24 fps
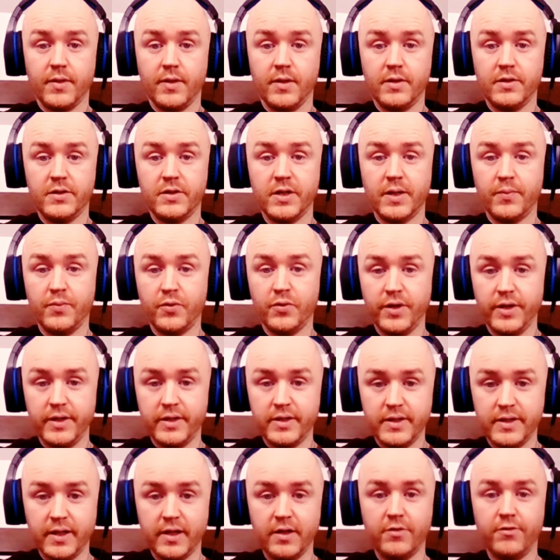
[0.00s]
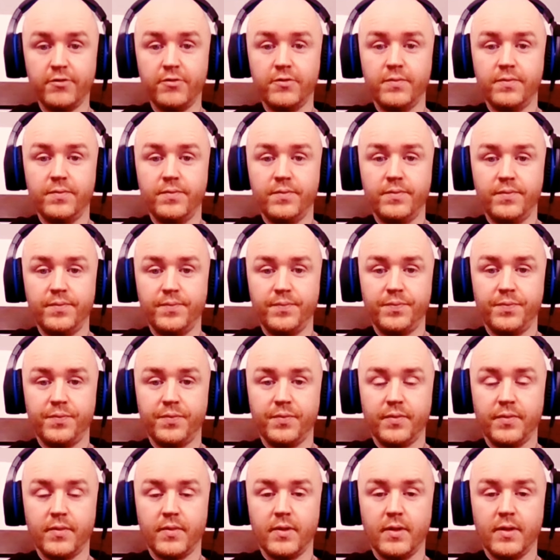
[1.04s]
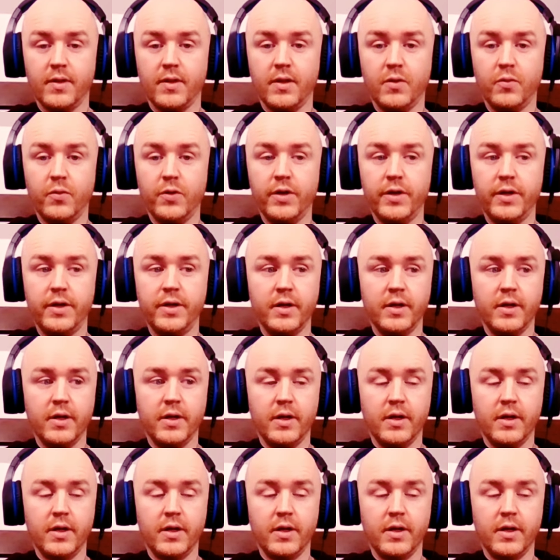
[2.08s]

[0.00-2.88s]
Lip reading: the separated self that we